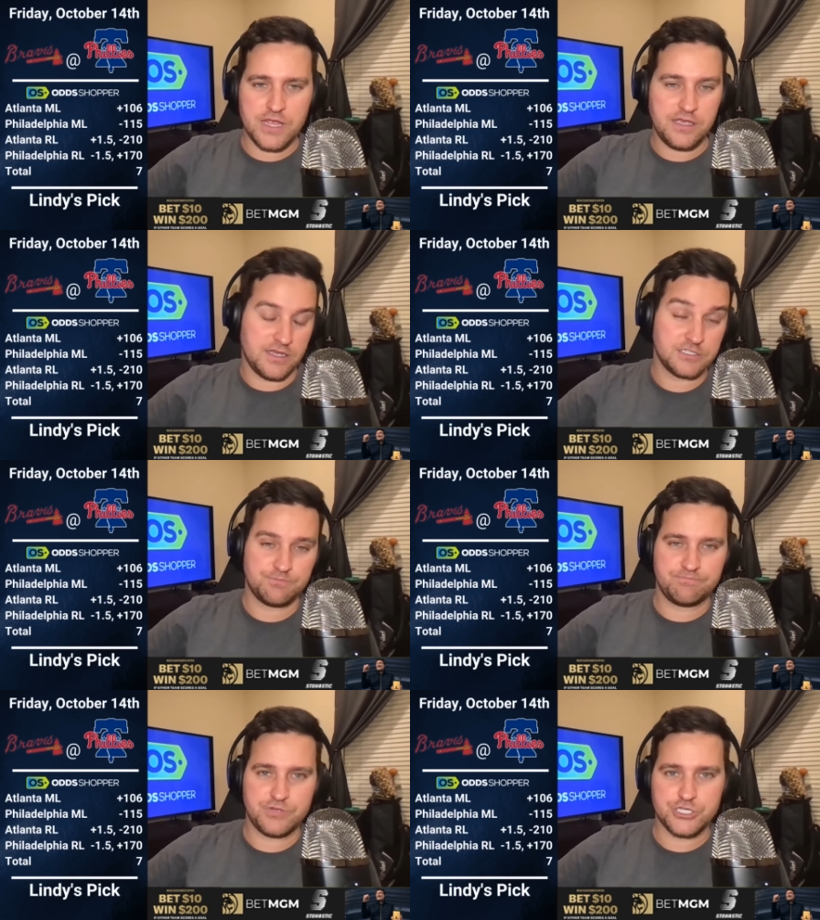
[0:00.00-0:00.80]
He is
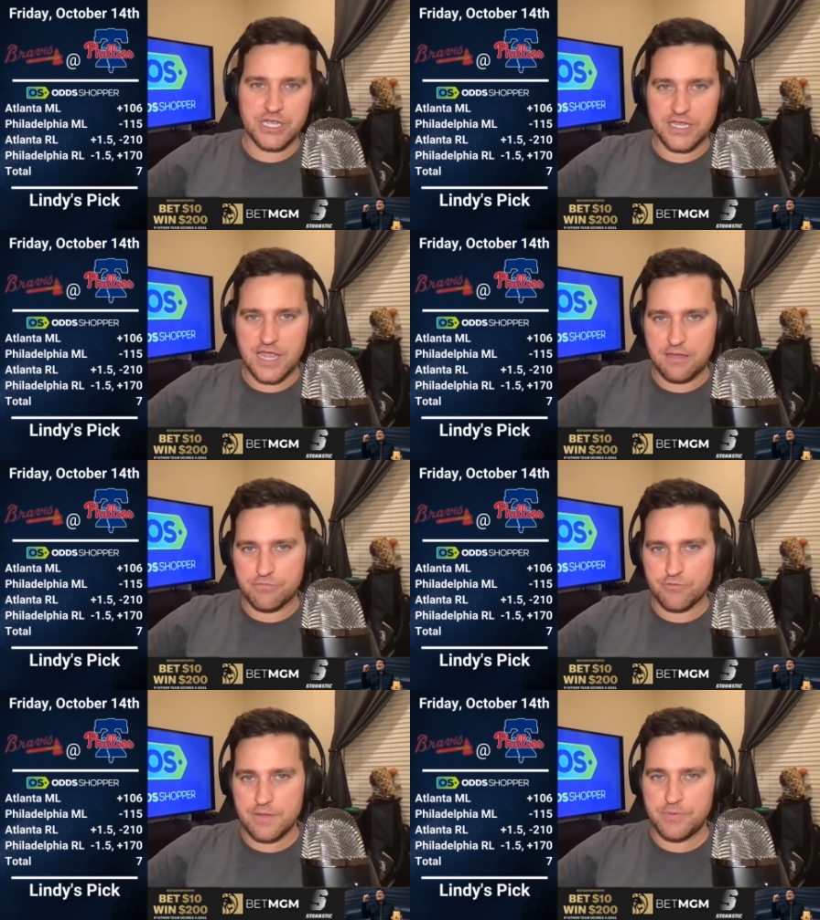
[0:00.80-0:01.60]
pitching in game
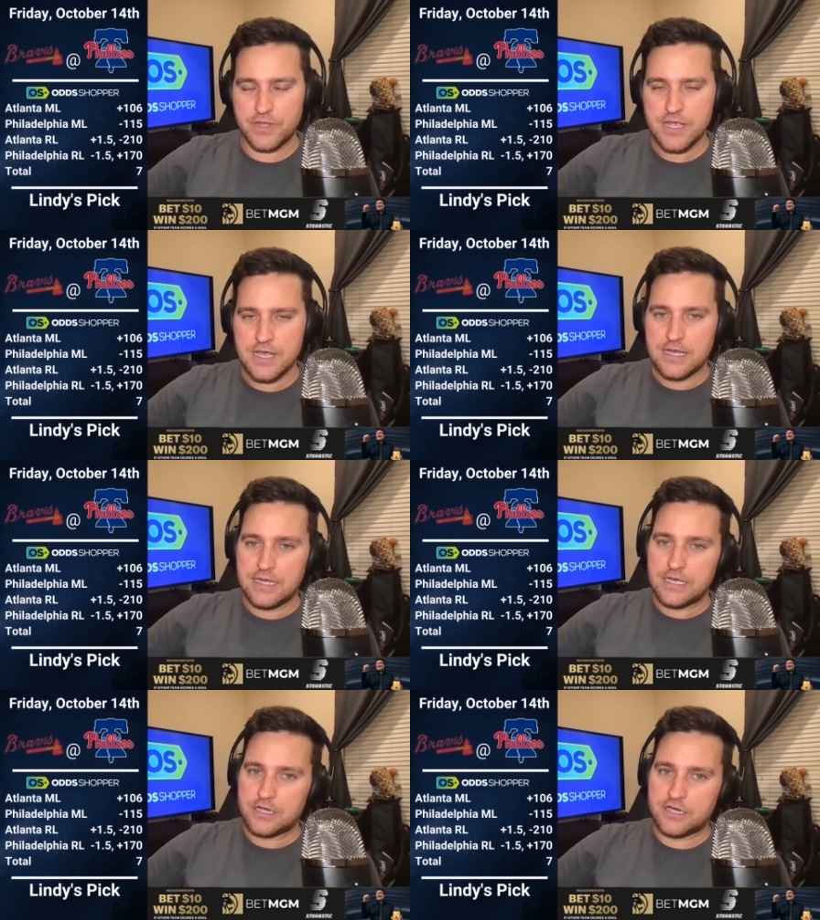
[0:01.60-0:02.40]
three, but
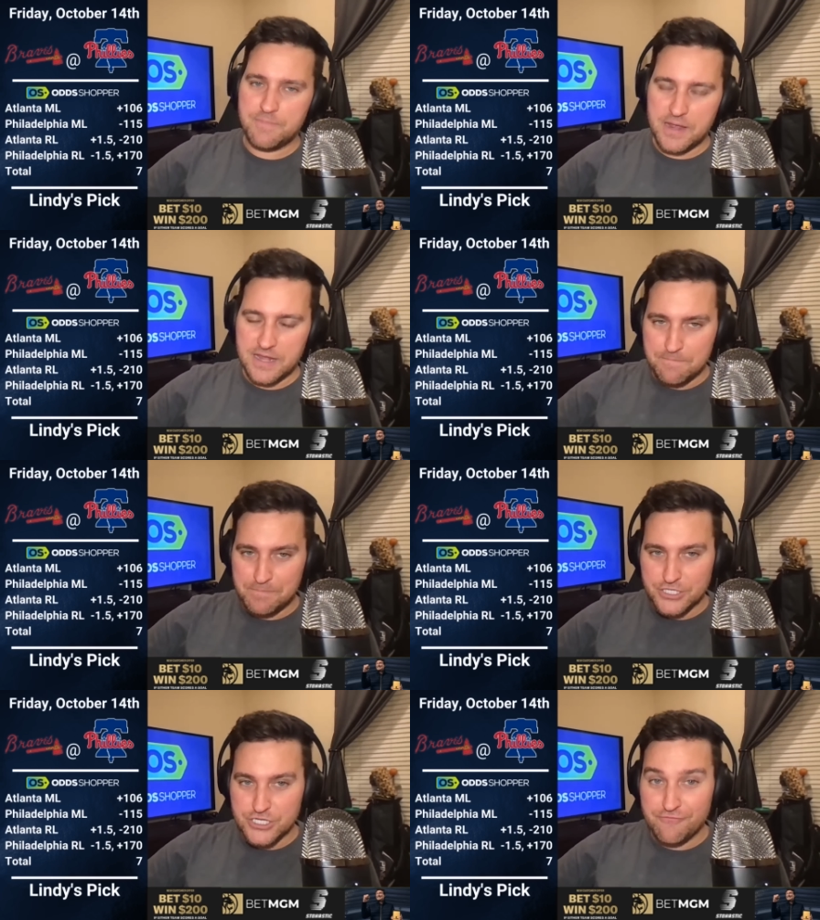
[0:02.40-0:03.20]
could have been him
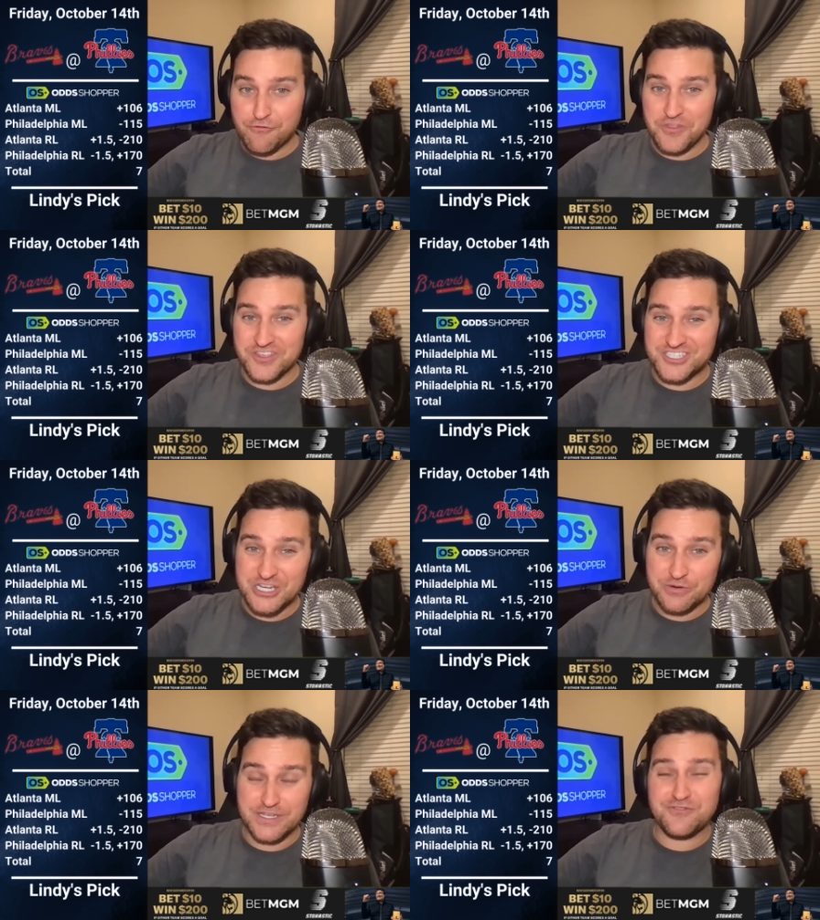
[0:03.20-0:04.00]
pitching for the
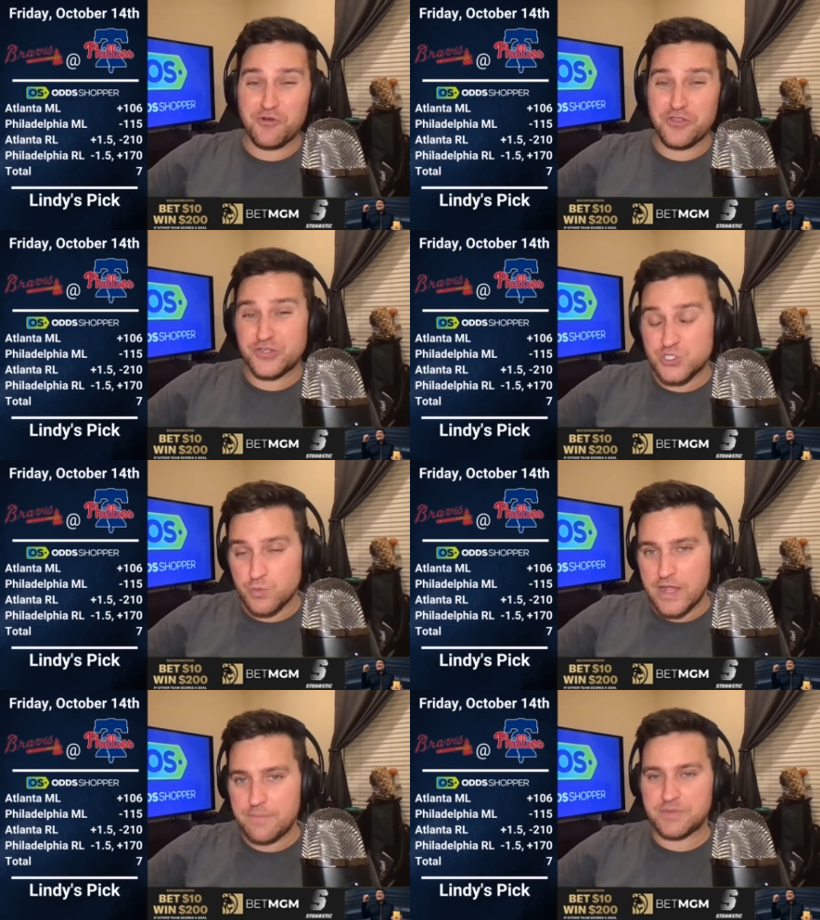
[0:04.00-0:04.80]
series for the
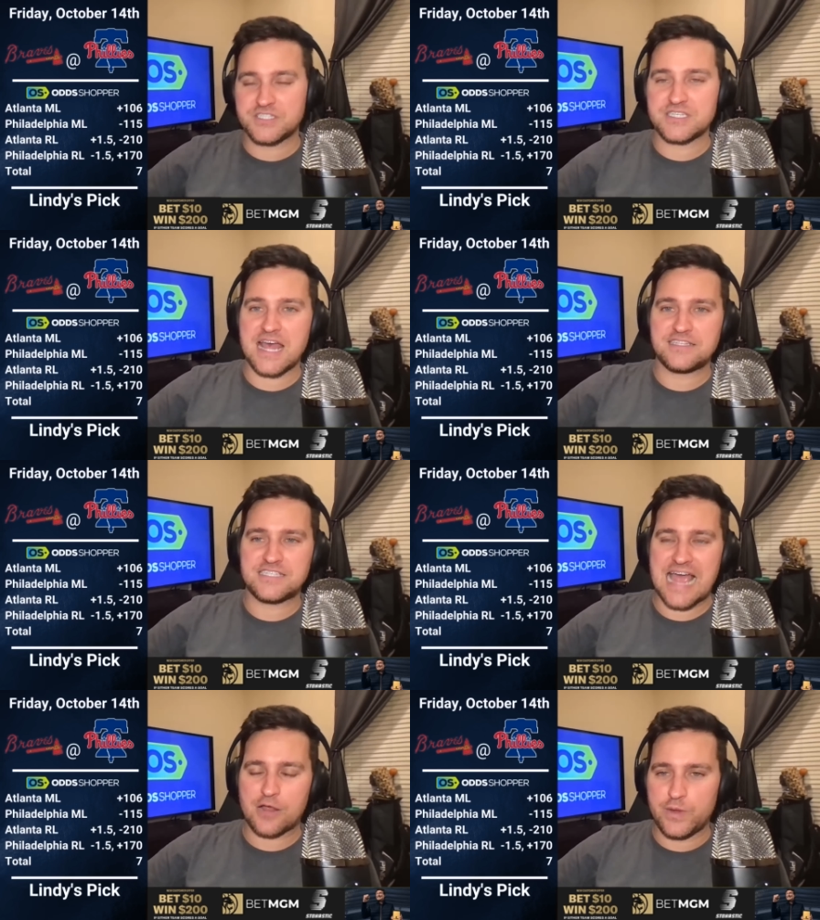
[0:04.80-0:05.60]
sweep. Instead,
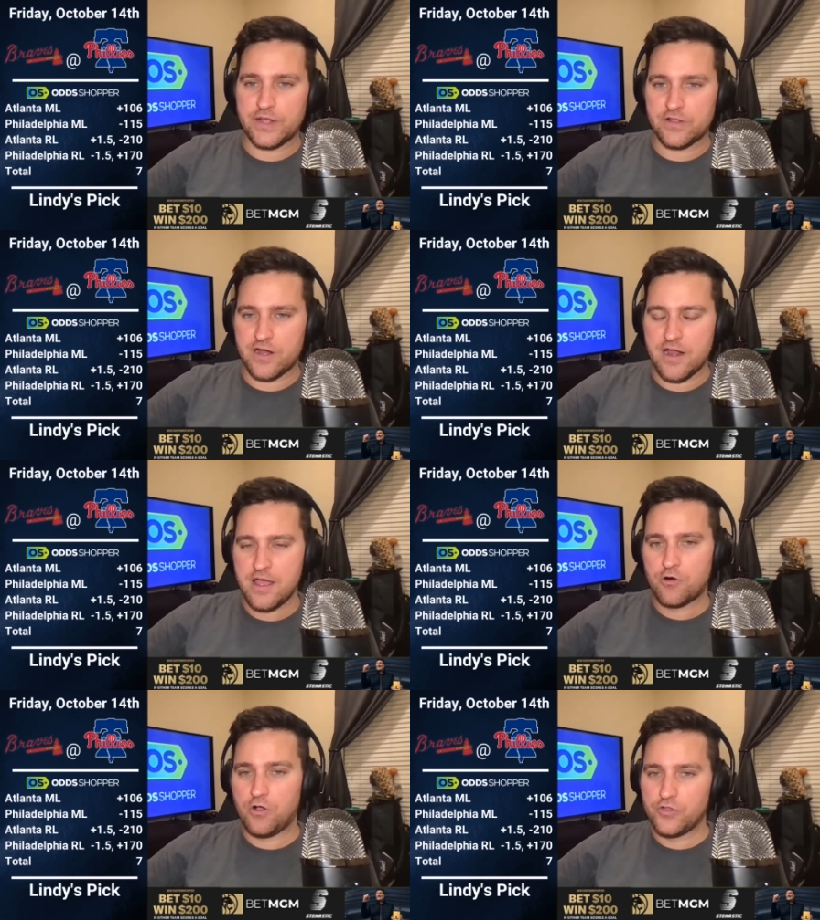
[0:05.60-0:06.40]
Zack Wheeler,
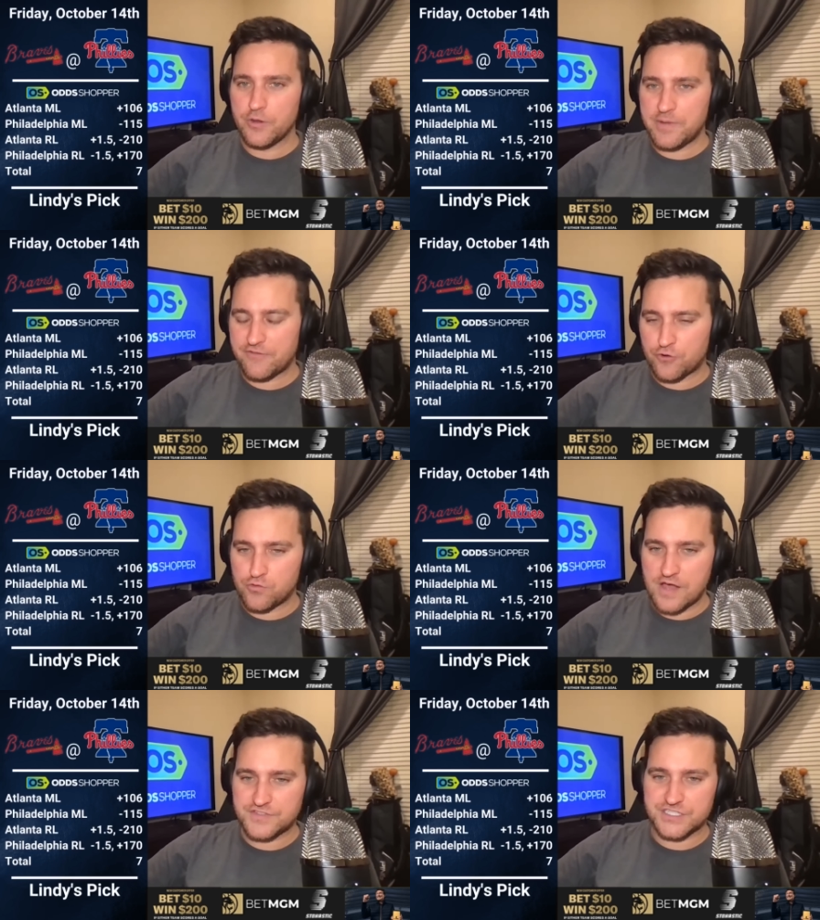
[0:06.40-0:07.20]
a little bit of a
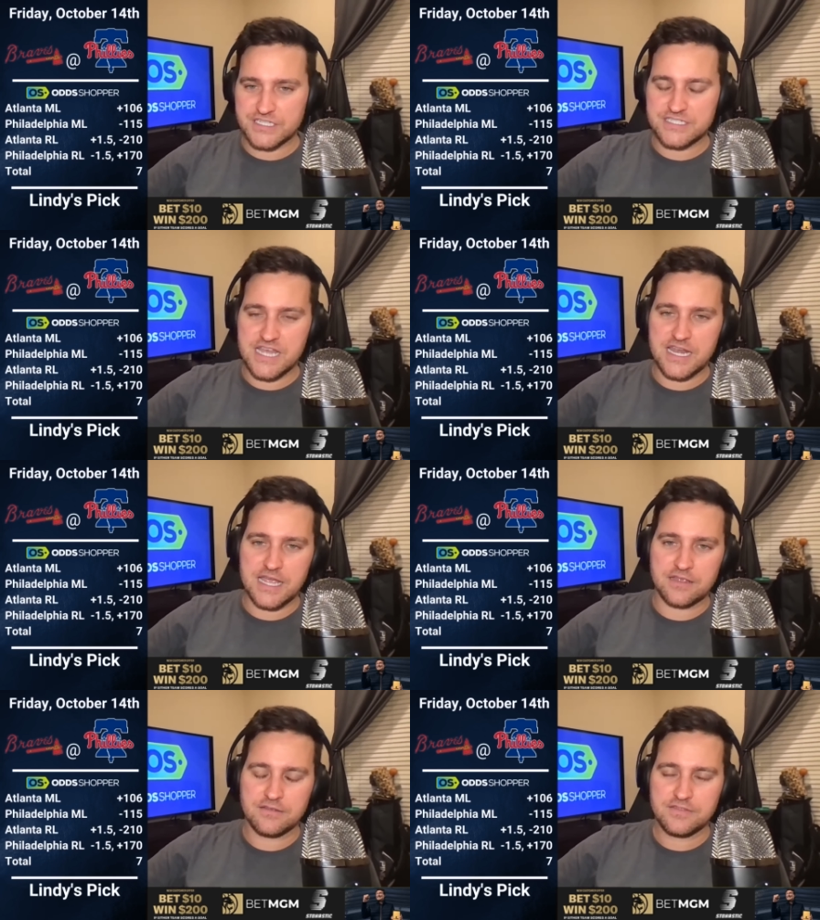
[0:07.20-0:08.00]
rough sixth
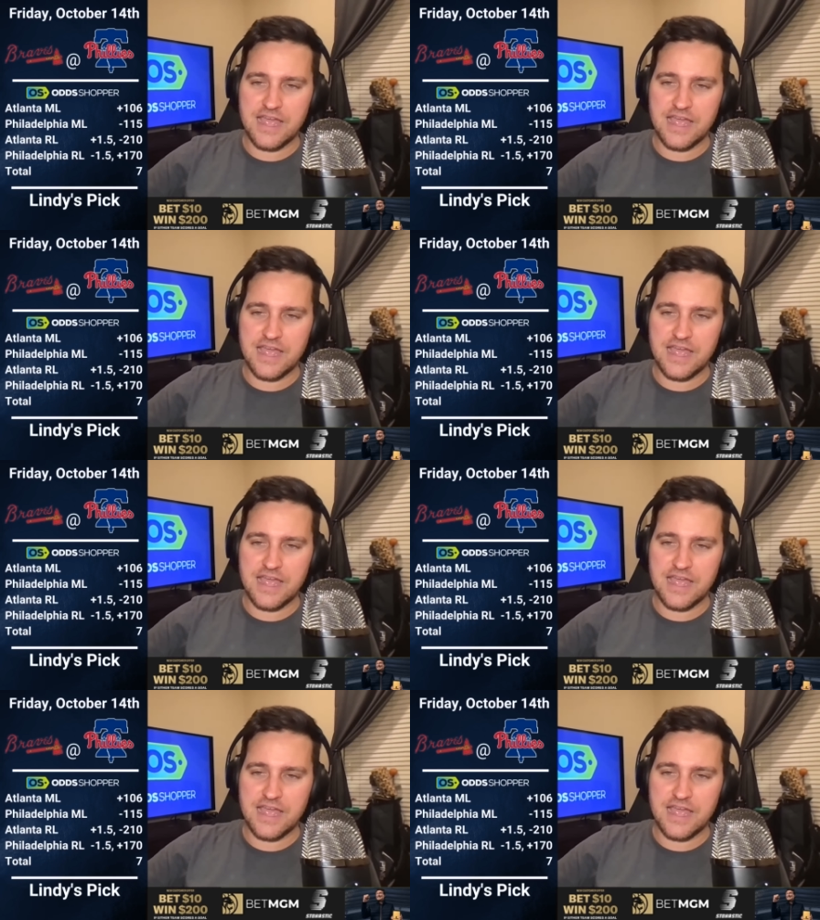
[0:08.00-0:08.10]
inning.